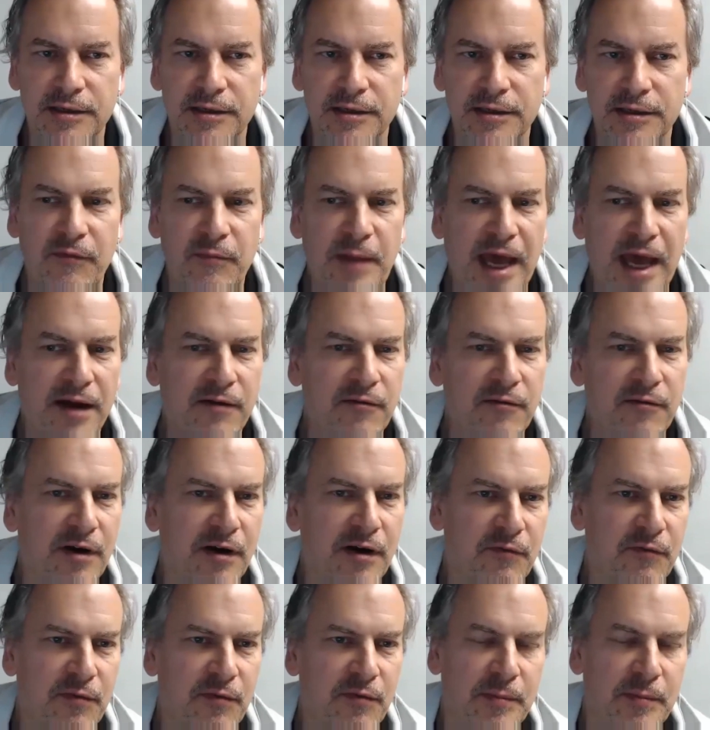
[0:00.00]
I have a
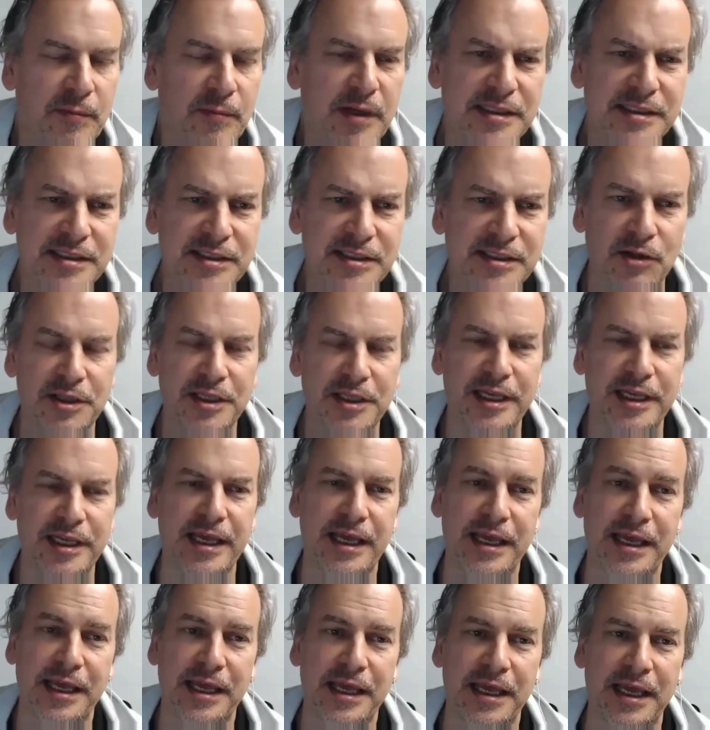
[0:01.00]
background from
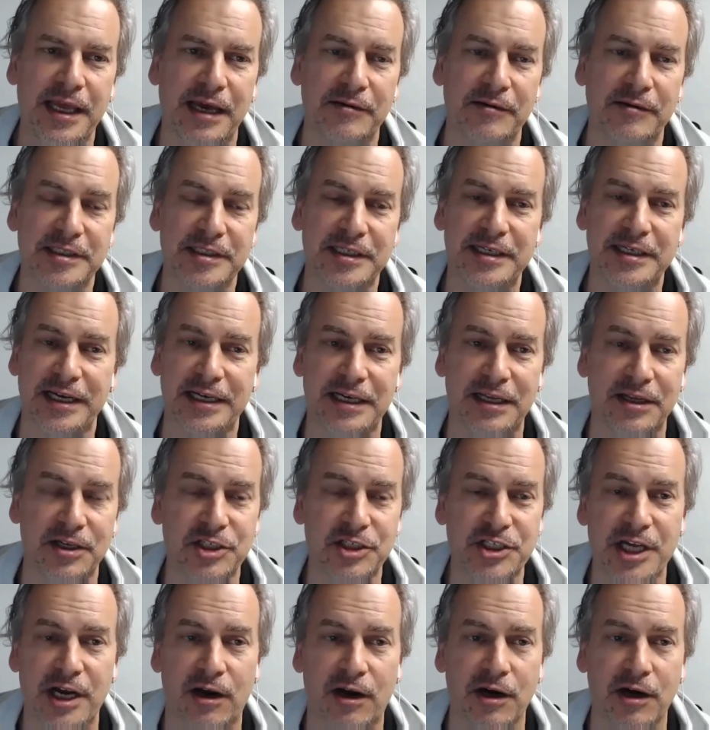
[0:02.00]
consulting. I was a
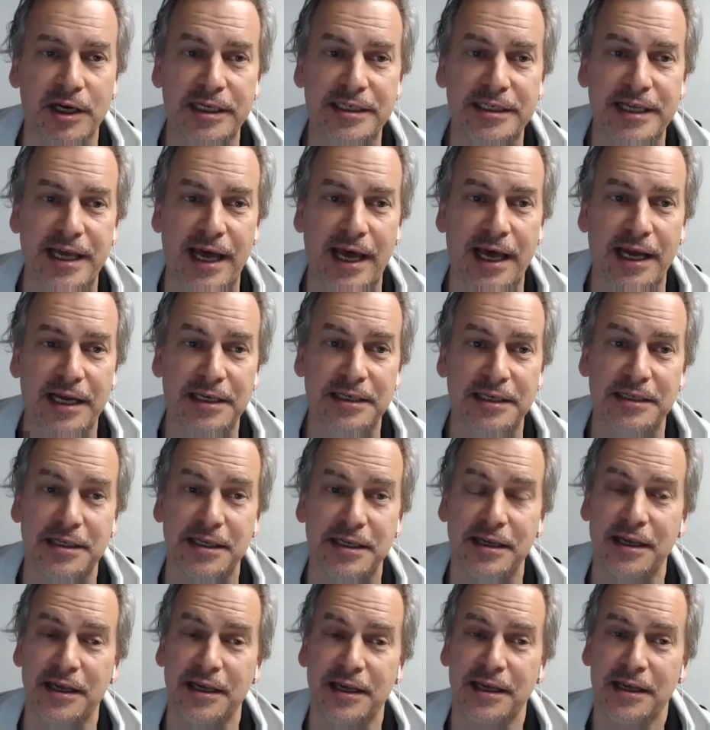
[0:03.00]
technology architect,
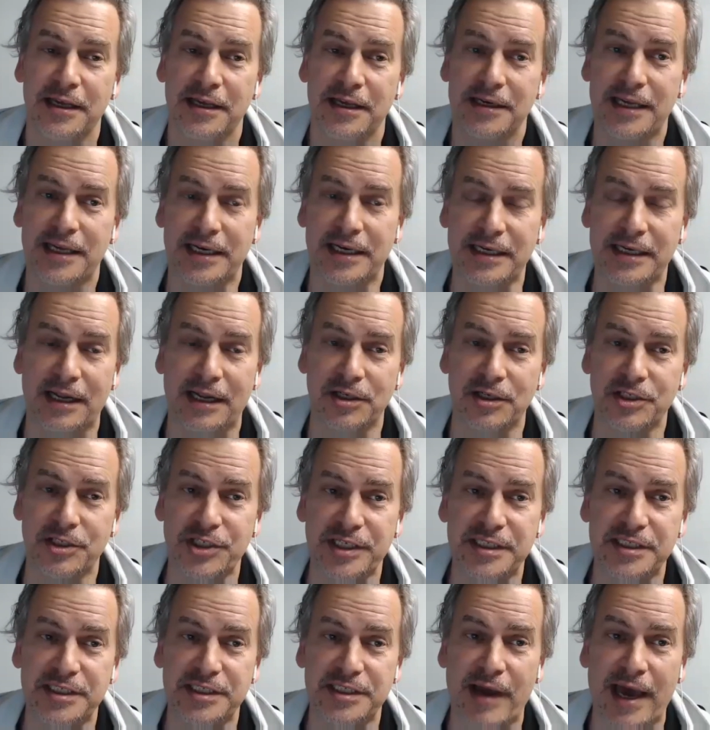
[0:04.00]
technology
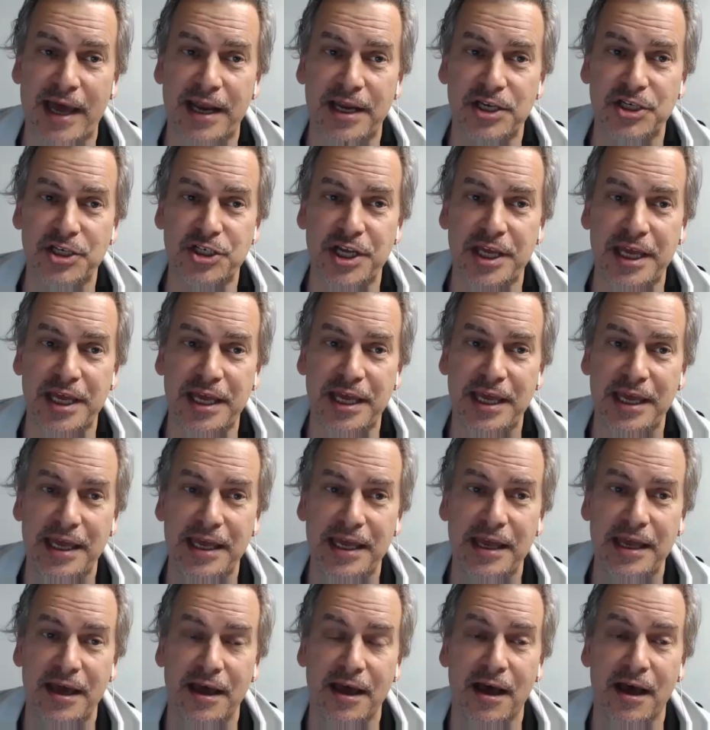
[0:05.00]

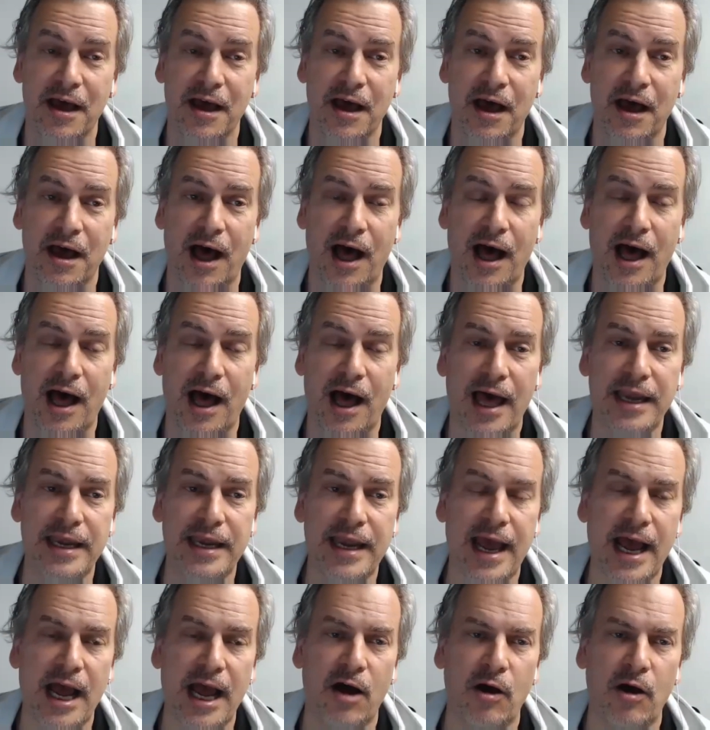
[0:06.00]
strategy, and
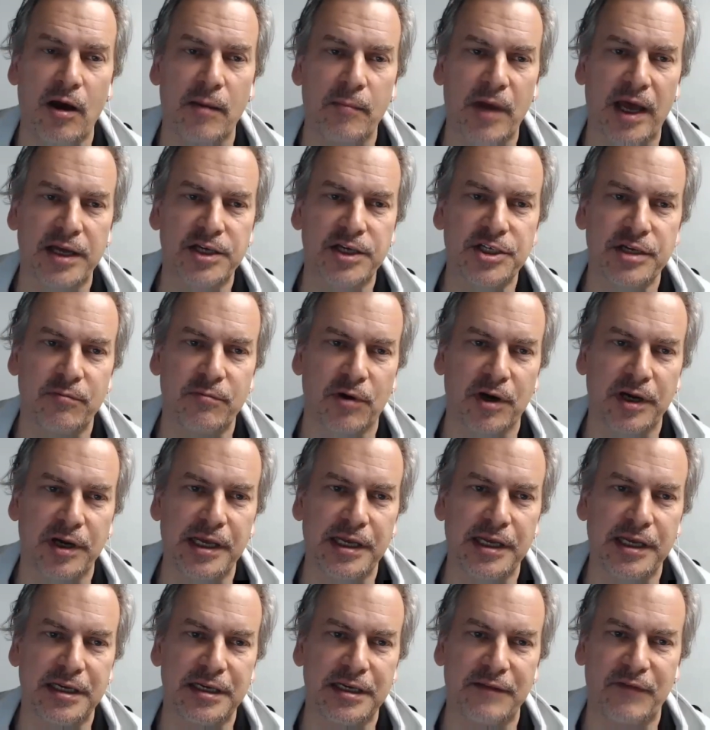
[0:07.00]
now I'm actually
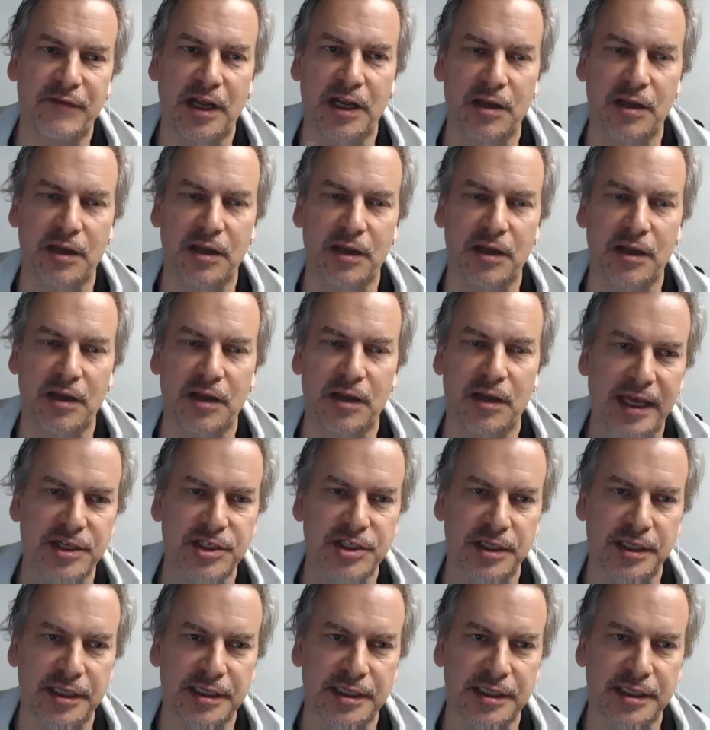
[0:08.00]
working in developer
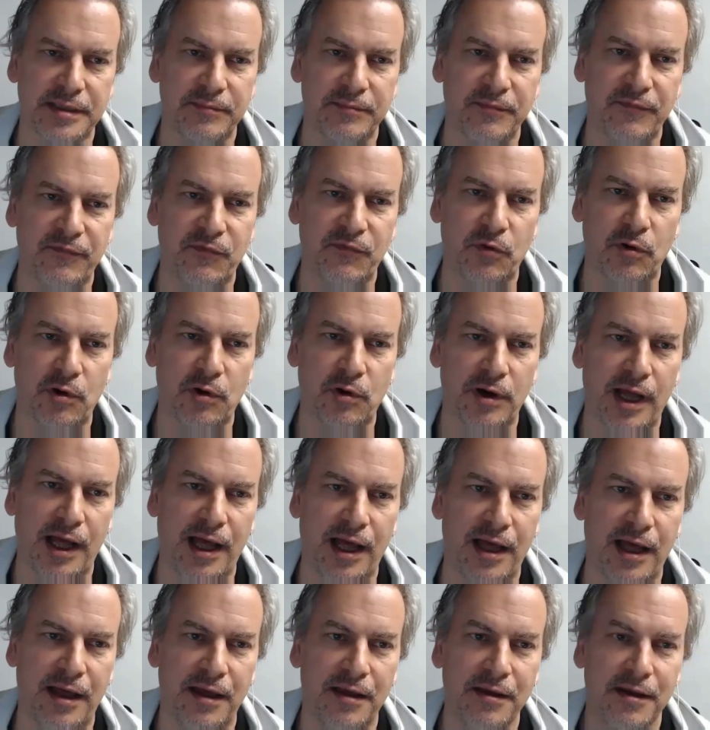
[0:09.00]
evangelism
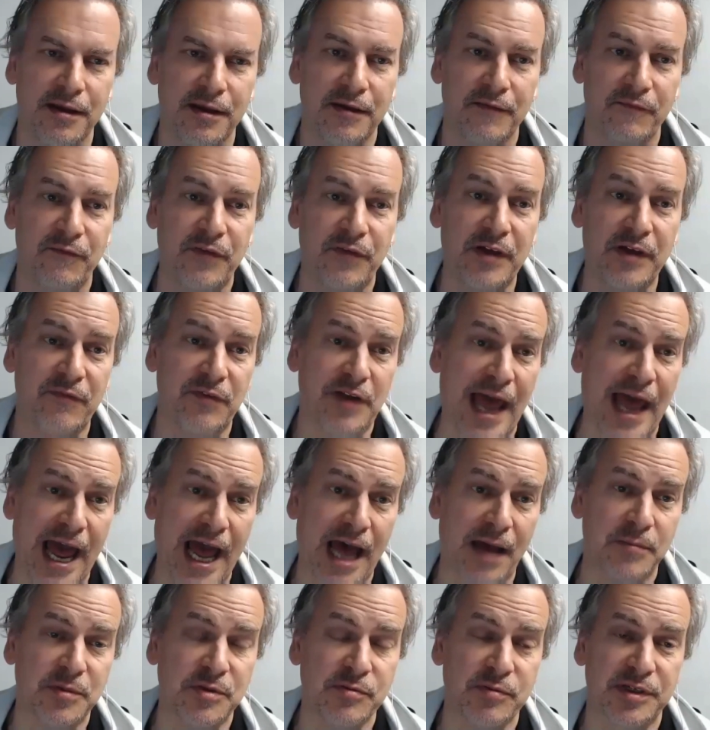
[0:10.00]
for Viv
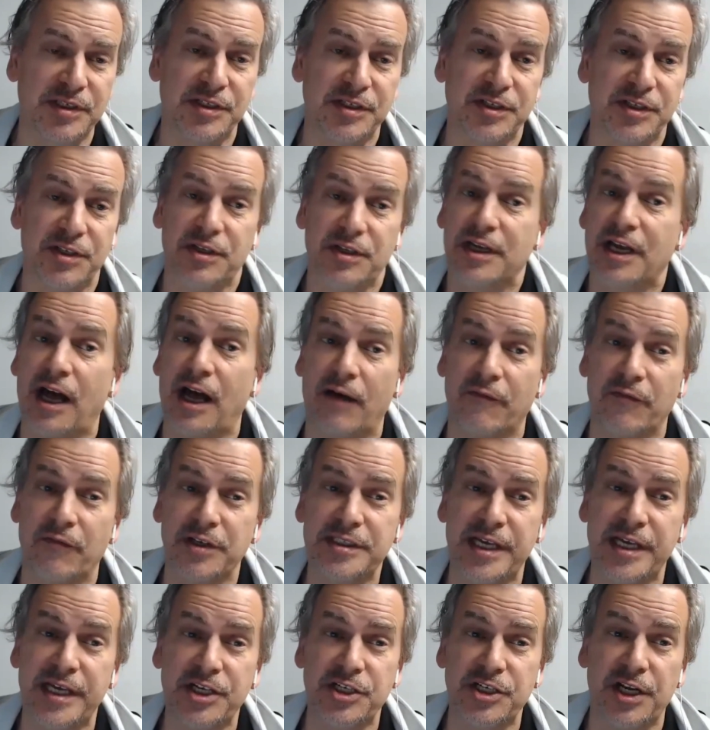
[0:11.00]
Labs, which is a
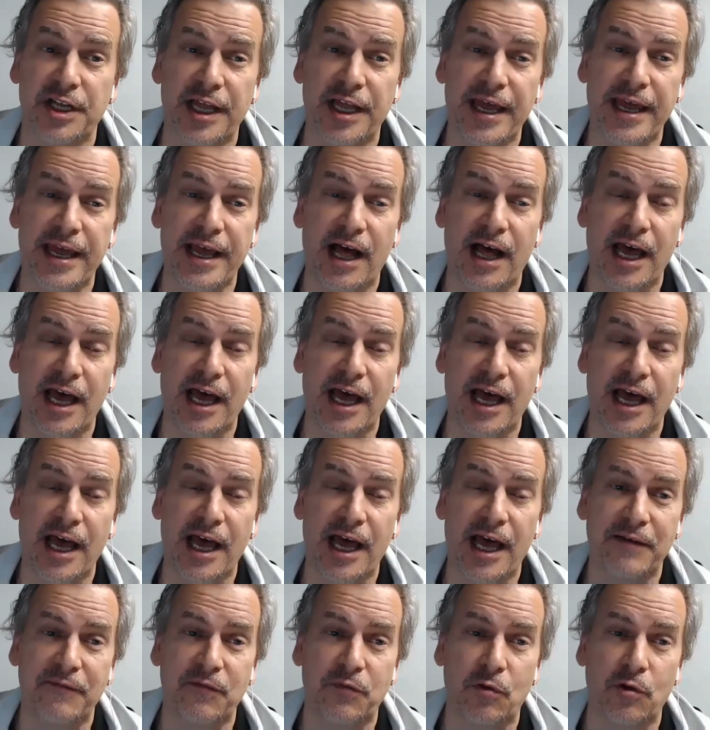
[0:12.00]
conversational AI
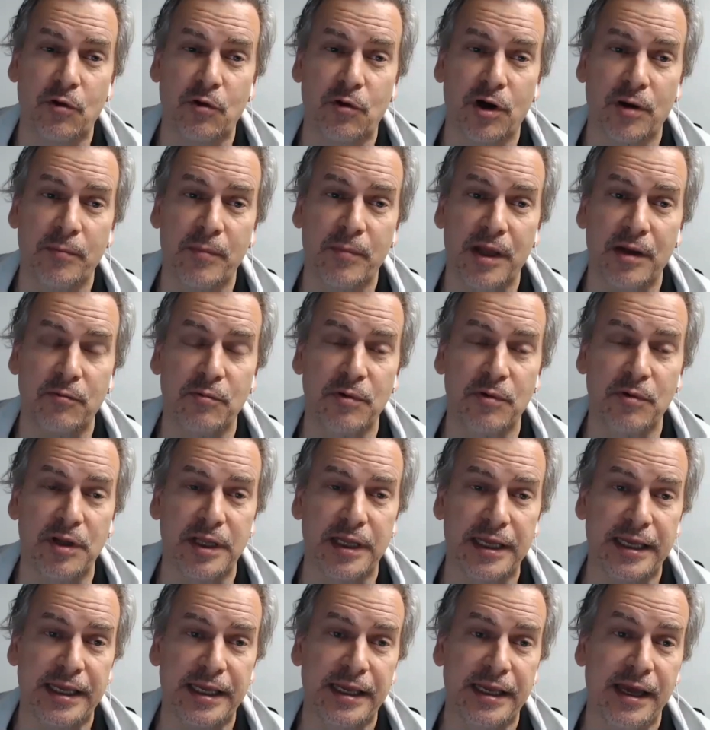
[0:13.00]
platform and
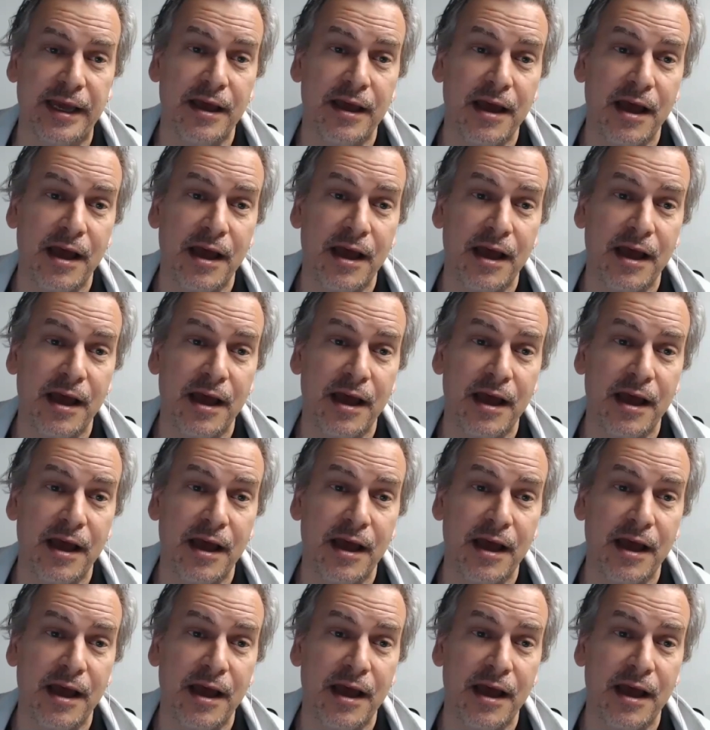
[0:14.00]
really